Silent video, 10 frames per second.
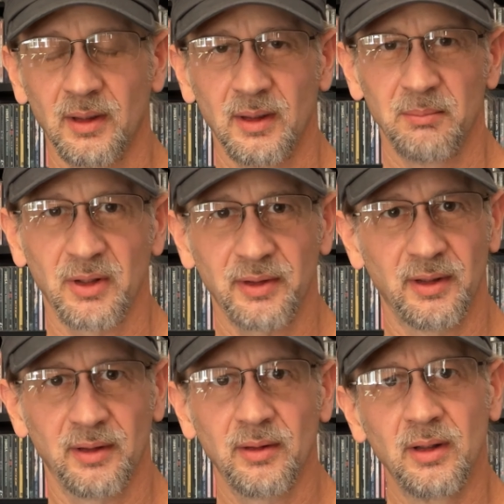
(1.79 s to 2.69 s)
Mark
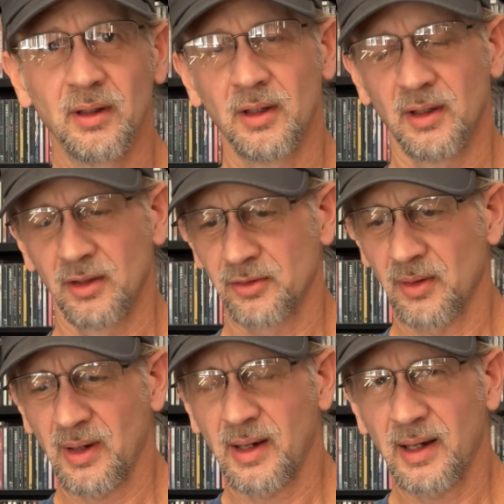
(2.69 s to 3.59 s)
here.
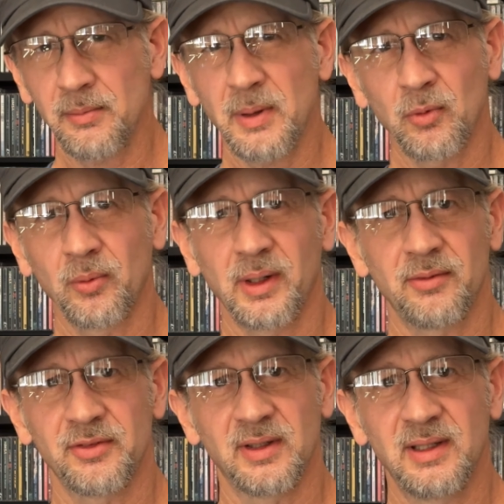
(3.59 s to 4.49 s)
So I remember when I
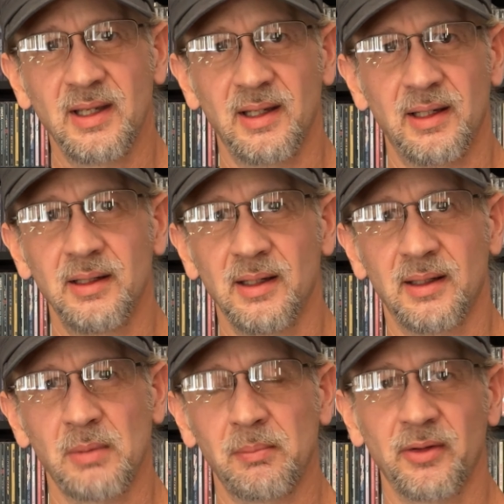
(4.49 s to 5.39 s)
was a kid
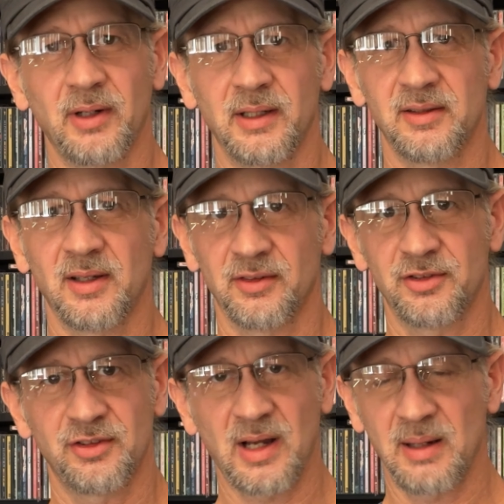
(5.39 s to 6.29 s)
and my mother had to take us
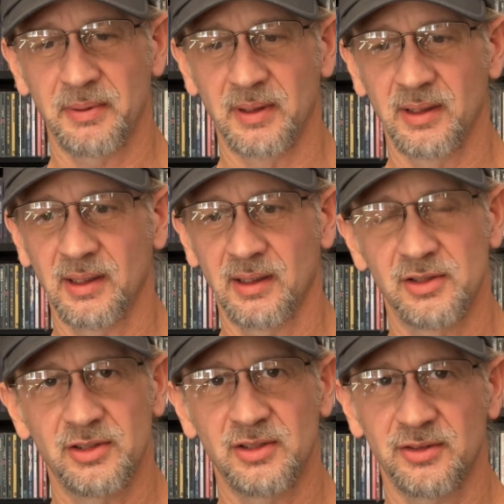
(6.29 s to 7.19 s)
shopping, and
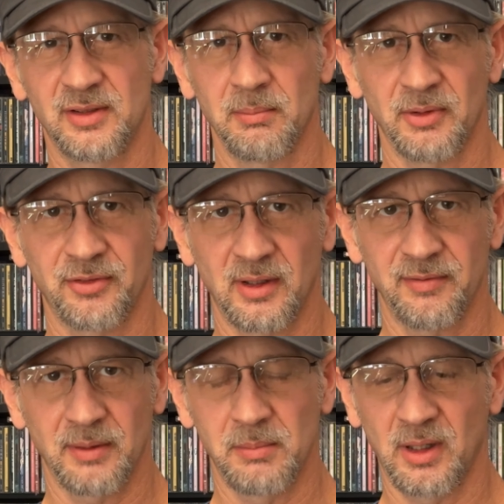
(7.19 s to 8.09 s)
she'd just dump us off
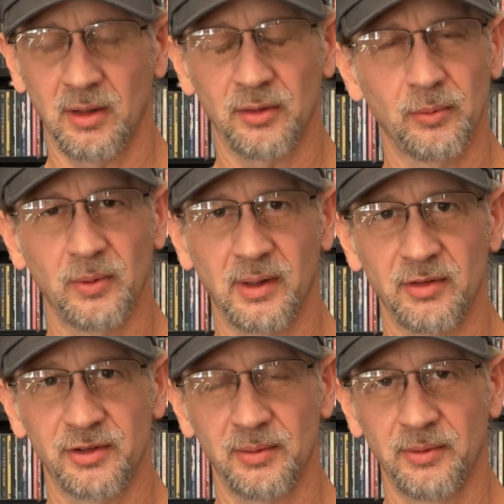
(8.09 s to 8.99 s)
at the mall or
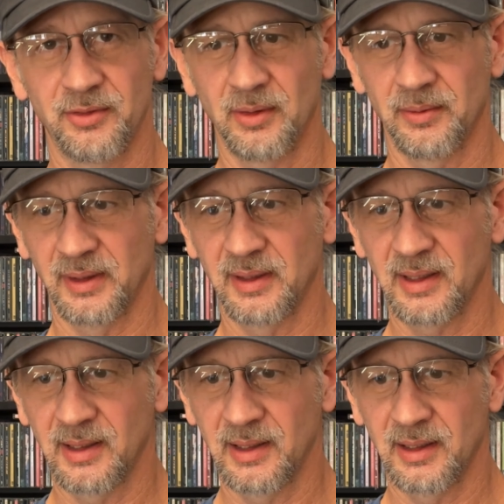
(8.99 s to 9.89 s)
wherever she was going,
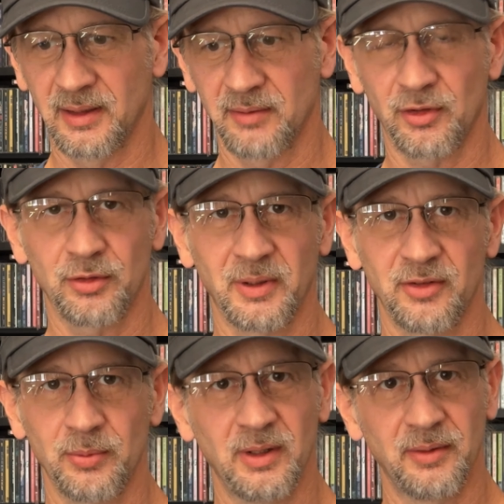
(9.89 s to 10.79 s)
and the first
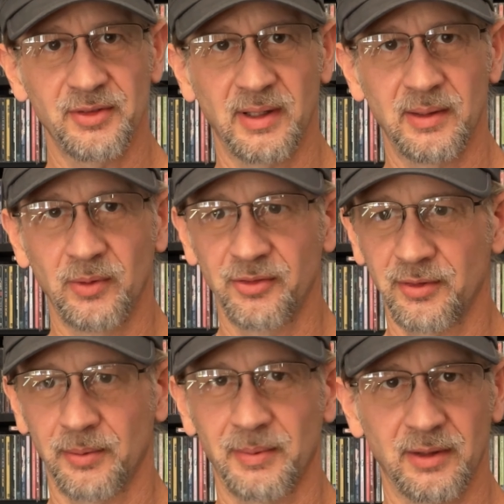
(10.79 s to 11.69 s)
place we'd always head was
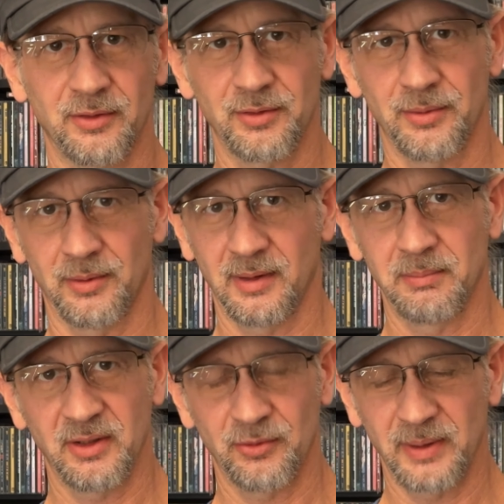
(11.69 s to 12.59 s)
to the record store. And
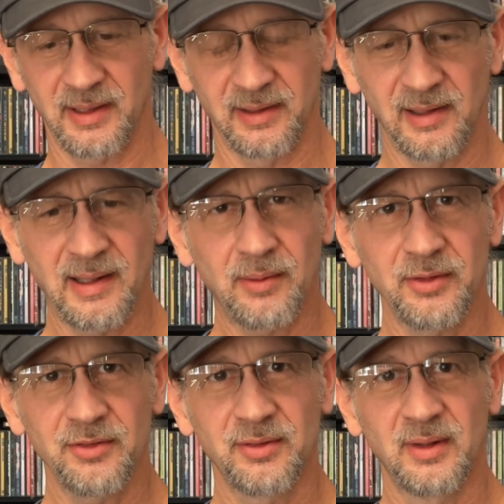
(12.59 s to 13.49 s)
because we had an
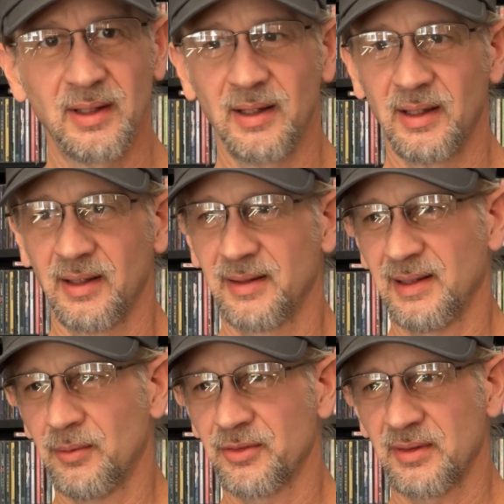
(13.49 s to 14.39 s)
allowance
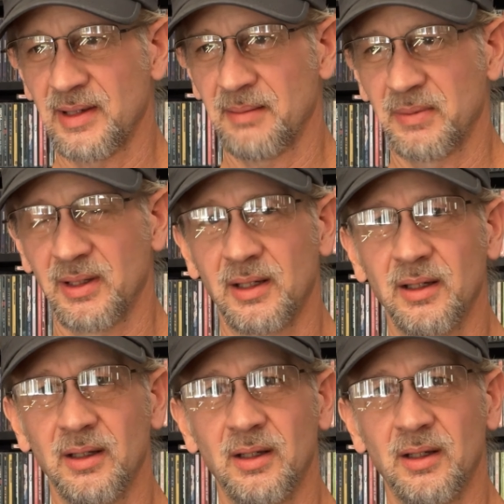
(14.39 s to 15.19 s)
that wasn't that big,